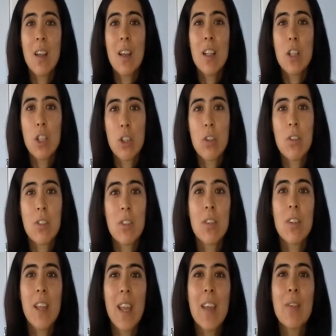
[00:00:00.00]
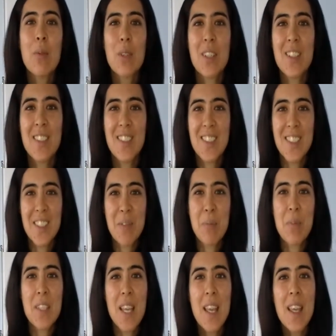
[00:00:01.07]
learn their language.
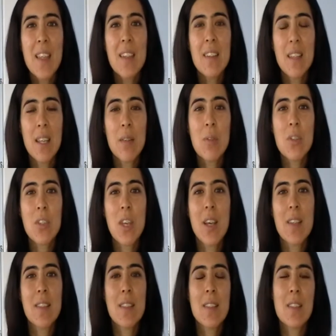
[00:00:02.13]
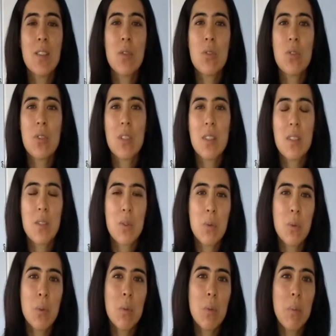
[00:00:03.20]
Take language classes. Usually the
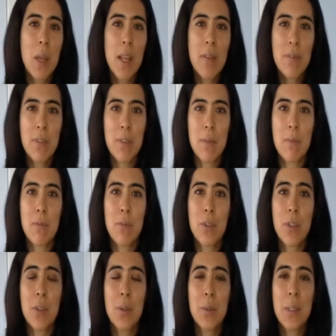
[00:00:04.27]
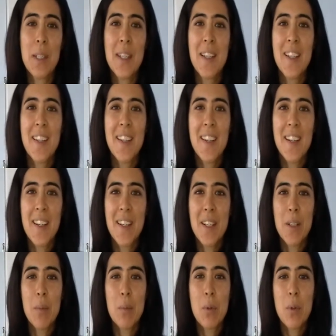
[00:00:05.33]
school will pay for them for you,
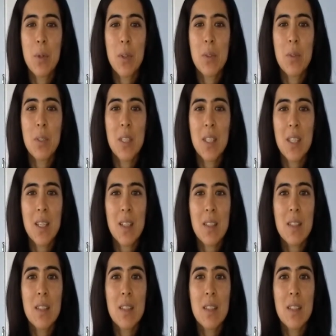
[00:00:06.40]
um, or you can get